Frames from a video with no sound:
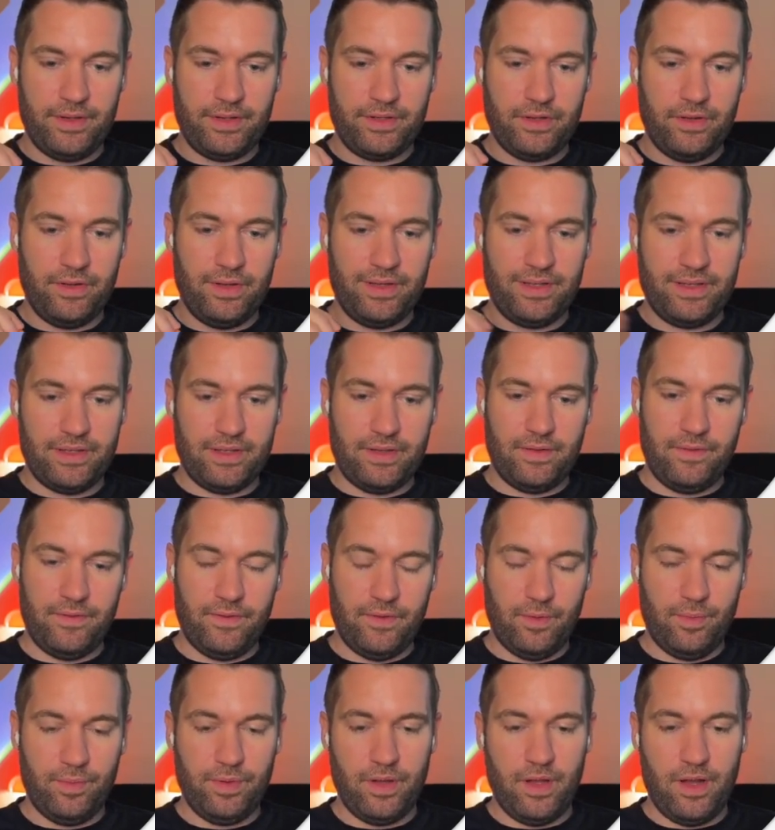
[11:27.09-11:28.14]
So this is the
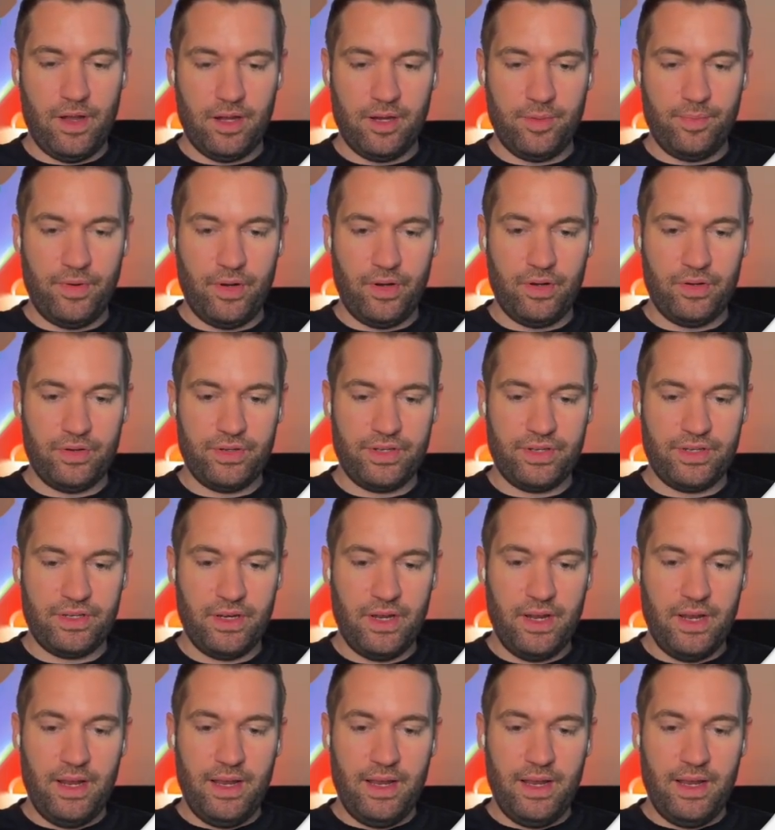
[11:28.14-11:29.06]
full blog post,